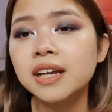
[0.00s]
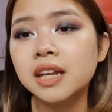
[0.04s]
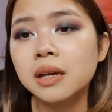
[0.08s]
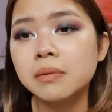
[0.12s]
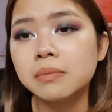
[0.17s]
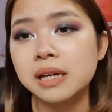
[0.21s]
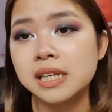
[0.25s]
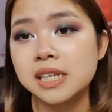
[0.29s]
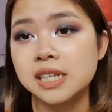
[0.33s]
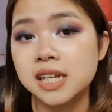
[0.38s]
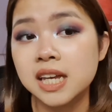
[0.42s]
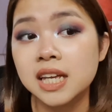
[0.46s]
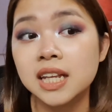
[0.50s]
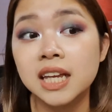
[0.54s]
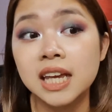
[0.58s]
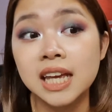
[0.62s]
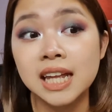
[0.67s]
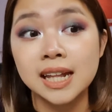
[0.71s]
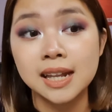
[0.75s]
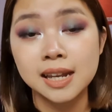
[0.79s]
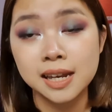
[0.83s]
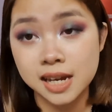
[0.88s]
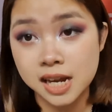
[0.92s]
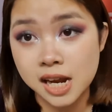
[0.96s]
that my skin
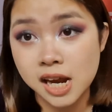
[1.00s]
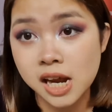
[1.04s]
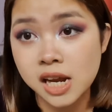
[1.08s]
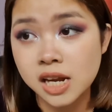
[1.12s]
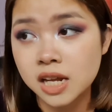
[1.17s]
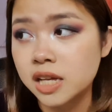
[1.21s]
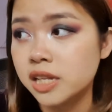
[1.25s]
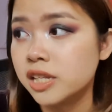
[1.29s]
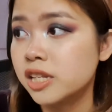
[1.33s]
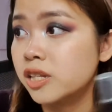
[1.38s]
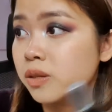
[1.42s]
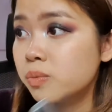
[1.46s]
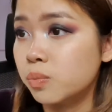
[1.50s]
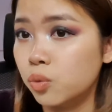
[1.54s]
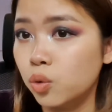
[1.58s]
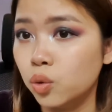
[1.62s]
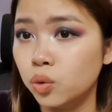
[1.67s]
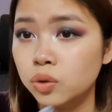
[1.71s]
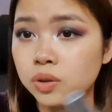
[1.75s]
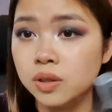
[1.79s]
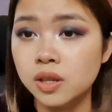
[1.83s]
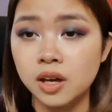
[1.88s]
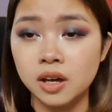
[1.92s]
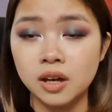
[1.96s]
indeed is
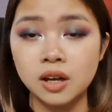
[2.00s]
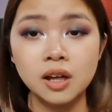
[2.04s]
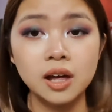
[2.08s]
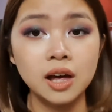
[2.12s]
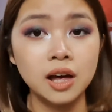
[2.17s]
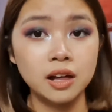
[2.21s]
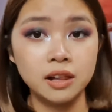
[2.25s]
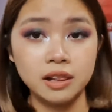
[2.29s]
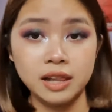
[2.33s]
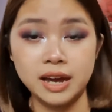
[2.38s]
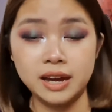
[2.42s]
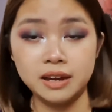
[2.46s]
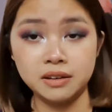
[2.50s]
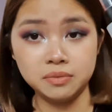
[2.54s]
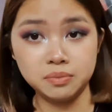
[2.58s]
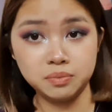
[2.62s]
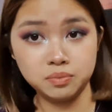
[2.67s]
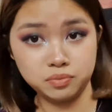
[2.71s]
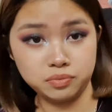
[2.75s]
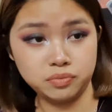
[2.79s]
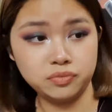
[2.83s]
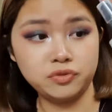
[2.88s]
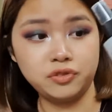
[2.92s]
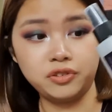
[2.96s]
smoother, like
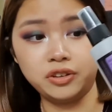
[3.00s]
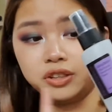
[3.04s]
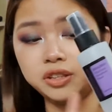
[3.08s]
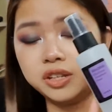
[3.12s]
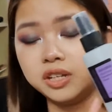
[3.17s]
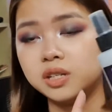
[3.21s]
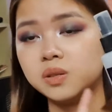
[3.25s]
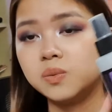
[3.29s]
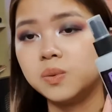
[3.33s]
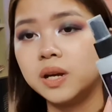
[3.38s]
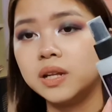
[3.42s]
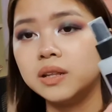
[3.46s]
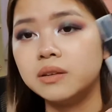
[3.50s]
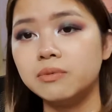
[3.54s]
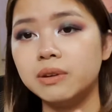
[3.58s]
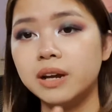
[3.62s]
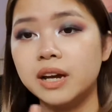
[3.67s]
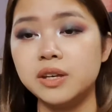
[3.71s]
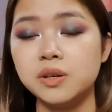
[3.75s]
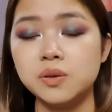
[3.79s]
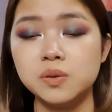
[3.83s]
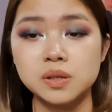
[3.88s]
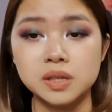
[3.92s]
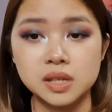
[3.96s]
for this one when I
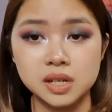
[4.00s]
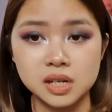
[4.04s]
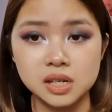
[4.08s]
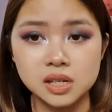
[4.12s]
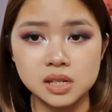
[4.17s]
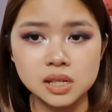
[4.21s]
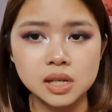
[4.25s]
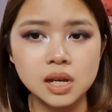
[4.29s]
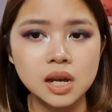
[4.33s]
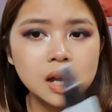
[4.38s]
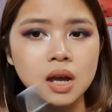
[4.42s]
use this,